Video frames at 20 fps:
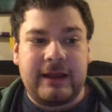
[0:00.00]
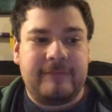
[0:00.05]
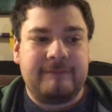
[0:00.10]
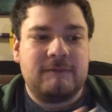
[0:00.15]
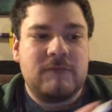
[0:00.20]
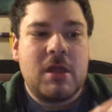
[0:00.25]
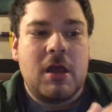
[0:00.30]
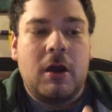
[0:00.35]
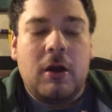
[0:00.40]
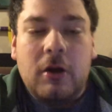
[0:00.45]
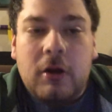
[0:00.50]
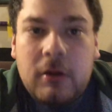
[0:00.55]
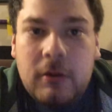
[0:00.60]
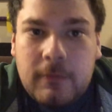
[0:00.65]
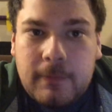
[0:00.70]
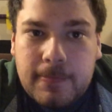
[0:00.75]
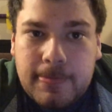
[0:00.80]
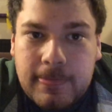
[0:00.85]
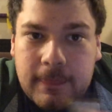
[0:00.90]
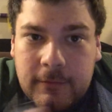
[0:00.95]
it.
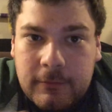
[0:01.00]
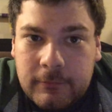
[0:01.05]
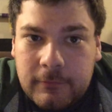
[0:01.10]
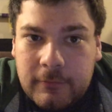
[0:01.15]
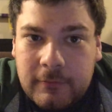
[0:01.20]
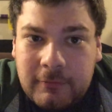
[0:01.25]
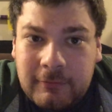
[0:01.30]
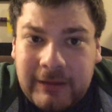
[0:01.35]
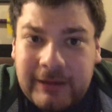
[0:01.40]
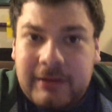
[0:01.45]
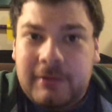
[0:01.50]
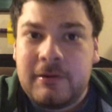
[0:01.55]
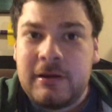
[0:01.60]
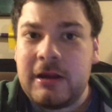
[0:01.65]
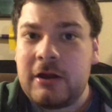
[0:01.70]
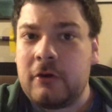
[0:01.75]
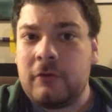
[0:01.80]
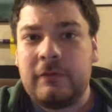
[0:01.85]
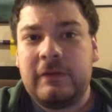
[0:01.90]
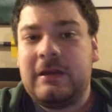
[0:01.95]
Like
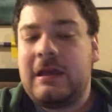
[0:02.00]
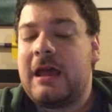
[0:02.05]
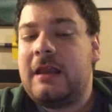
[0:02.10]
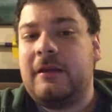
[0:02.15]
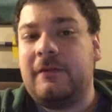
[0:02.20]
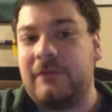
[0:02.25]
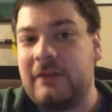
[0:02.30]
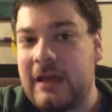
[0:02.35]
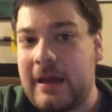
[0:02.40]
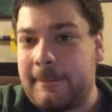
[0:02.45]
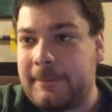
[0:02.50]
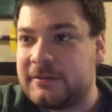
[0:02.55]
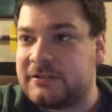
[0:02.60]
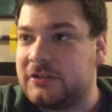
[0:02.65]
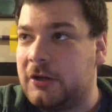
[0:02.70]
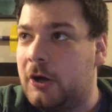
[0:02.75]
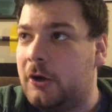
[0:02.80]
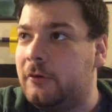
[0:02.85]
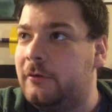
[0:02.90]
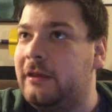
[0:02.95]
near the end of the
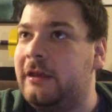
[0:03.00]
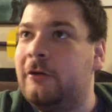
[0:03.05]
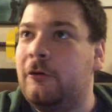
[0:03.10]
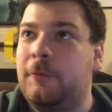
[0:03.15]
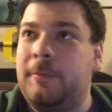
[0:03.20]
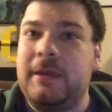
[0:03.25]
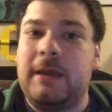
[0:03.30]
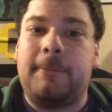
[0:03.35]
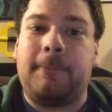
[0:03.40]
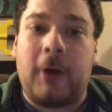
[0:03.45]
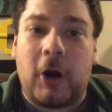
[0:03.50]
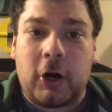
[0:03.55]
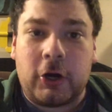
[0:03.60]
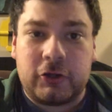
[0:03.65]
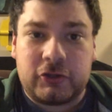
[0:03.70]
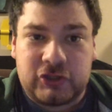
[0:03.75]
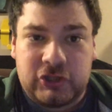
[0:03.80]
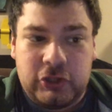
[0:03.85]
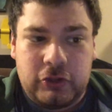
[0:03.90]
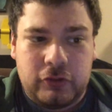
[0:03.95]
episode, it will be a
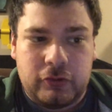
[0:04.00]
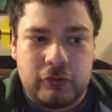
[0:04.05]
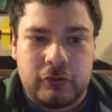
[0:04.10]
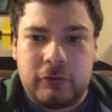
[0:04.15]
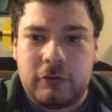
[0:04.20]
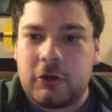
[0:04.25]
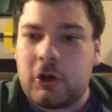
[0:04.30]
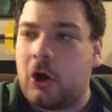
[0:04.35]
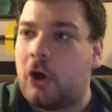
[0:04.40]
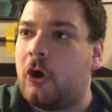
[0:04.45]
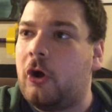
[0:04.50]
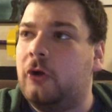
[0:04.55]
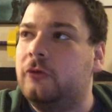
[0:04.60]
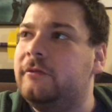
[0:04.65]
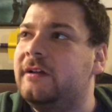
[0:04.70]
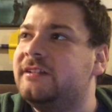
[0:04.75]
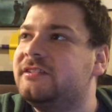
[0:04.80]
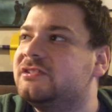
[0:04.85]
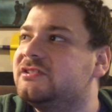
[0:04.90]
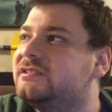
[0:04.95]
part 2 called,
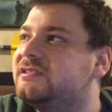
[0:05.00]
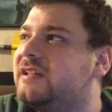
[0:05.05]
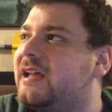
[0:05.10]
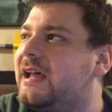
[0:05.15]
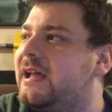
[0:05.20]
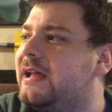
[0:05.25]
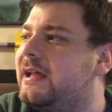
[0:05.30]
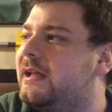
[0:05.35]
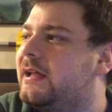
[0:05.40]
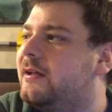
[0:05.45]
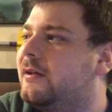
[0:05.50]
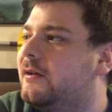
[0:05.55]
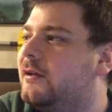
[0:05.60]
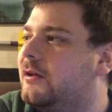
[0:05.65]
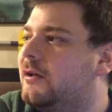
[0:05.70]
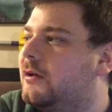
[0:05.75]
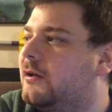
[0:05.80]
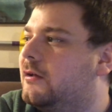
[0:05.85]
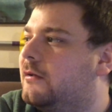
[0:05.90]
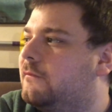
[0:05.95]
let's say,
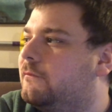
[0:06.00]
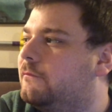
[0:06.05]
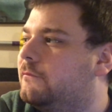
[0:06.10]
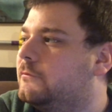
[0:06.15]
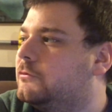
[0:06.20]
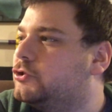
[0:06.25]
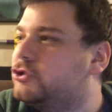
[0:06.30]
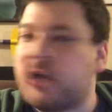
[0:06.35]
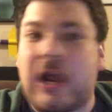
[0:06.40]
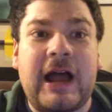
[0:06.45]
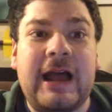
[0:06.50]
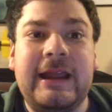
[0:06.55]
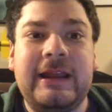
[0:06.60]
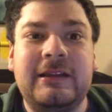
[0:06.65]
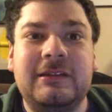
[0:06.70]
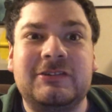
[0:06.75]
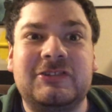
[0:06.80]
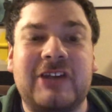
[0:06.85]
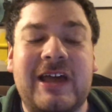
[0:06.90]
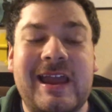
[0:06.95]

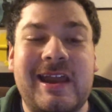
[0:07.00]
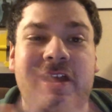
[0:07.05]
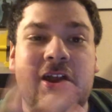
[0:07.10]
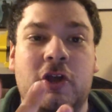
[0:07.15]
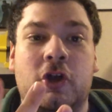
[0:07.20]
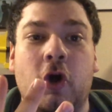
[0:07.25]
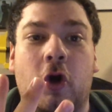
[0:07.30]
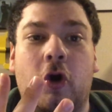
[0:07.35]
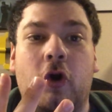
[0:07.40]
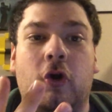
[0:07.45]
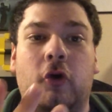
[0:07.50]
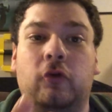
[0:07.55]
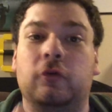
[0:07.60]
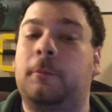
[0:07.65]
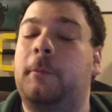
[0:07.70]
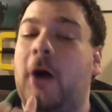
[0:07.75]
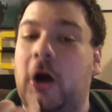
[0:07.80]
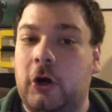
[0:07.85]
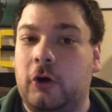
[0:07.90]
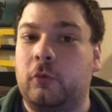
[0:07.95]
Shines Like
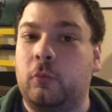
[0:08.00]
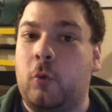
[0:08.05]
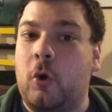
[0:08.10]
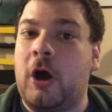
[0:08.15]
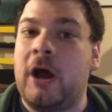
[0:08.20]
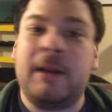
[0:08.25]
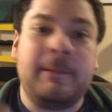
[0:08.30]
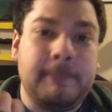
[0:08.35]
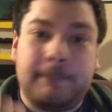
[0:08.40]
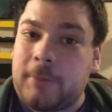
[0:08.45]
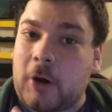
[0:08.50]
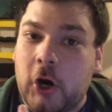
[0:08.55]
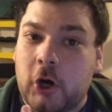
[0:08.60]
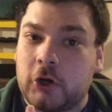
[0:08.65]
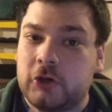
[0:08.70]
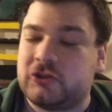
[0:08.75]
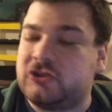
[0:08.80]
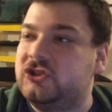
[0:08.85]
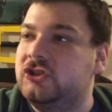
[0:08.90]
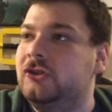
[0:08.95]
Gold, part 1,
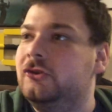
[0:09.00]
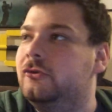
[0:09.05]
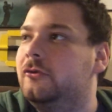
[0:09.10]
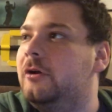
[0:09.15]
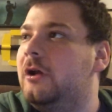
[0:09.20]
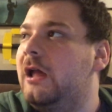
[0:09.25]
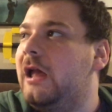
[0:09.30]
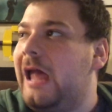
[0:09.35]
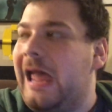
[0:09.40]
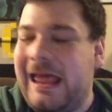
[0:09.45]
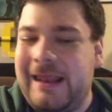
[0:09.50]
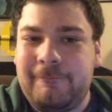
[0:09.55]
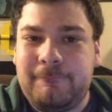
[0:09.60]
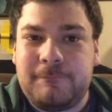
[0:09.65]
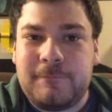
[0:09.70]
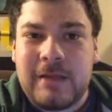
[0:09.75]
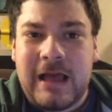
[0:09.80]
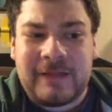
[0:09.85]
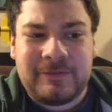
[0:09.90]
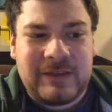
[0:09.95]
part 2. And
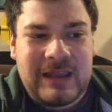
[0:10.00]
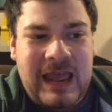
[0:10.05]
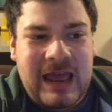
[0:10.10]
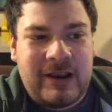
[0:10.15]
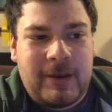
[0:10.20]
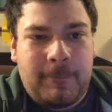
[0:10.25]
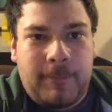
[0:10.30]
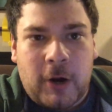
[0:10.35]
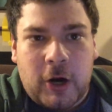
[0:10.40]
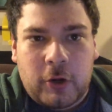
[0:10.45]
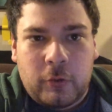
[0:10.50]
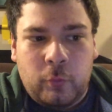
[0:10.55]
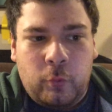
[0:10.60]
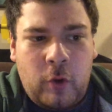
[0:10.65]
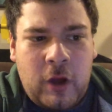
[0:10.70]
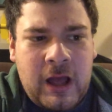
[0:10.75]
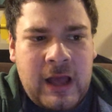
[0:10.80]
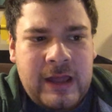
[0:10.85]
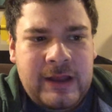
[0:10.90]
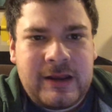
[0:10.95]
at the end of part
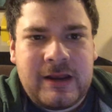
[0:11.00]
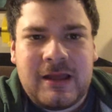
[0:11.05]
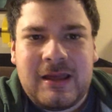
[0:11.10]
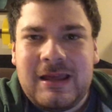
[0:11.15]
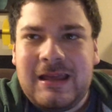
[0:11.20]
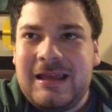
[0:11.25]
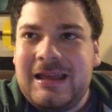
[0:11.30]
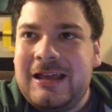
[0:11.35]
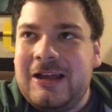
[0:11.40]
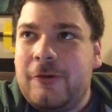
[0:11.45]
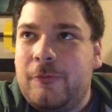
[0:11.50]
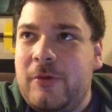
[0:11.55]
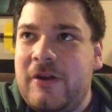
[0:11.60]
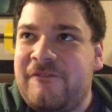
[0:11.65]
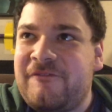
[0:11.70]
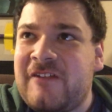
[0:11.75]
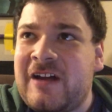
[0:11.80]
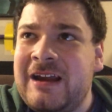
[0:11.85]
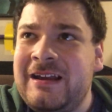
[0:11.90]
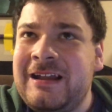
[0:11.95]
1, we
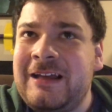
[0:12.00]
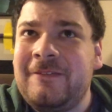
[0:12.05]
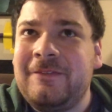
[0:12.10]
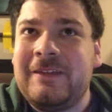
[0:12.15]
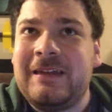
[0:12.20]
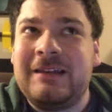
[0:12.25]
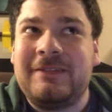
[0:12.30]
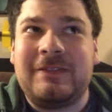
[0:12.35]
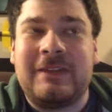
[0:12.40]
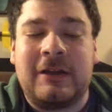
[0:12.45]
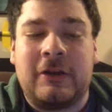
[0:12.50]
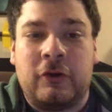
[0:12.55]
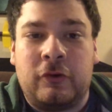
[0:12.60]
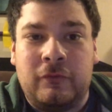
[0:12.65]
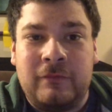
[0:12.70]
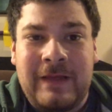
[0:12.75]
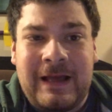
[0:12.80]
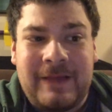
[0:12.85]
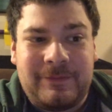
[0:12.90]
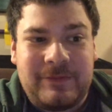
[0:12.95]
find out that
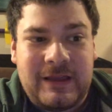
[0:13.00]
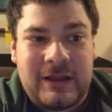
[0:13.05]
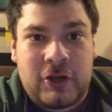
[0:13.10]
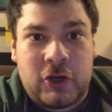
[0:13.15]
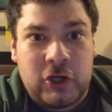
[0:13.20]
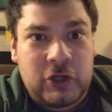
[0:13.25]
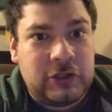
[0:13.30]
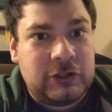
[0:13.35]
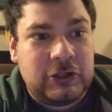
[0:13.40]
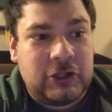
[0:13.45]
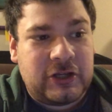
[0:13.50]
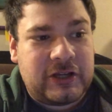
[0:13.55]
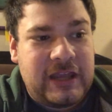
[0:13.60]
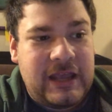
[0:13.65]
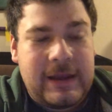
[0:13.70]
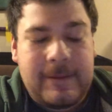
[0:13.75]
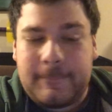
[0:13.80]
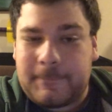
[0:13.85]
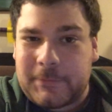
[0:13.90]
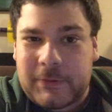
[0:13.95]
the
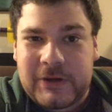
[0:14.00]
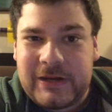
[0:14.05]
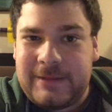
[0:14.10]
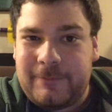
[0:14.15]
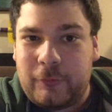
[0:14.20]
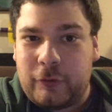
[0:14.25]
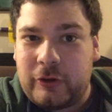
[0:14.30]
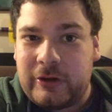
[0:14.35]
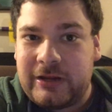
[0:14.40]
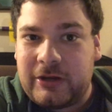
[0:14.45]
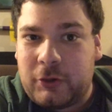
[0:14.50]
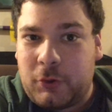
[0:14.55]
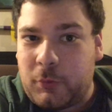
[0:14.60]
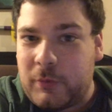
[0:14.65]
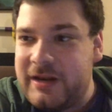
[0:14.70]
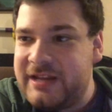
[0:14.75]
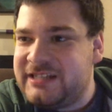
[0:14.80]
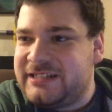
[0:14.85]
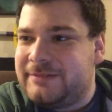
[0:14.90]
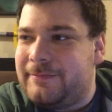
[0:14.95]
good-looking pretty boy
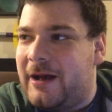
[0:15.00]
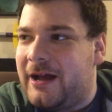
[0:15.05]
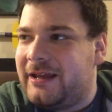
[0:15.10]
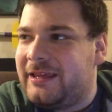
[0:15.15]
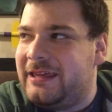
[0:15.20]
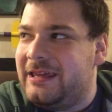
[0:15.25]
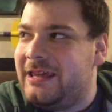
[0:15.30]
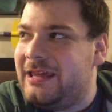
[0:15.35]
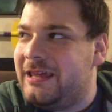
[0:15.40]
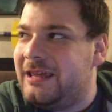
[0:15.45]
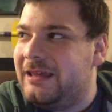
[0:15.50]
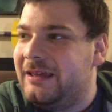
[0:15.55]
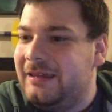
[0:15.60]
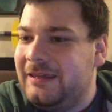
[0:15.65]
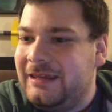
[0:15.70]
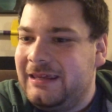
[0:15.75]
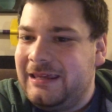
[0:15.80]
Grease Monkey